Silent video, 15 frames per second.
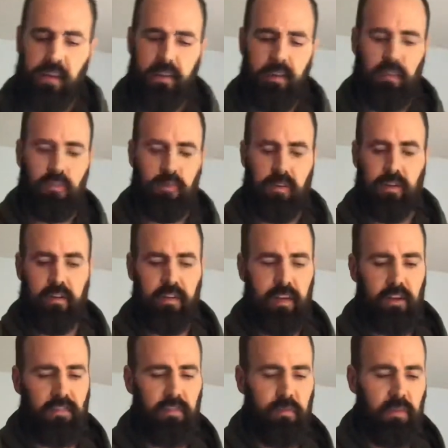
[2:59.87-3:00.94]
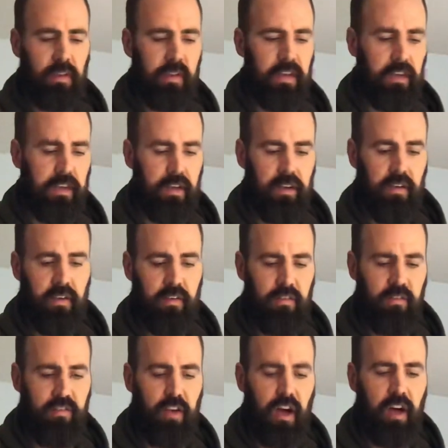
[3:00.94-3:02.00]
This one is actually really
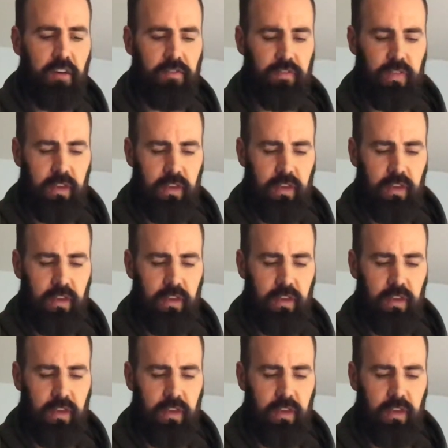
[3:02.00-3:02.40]
soft.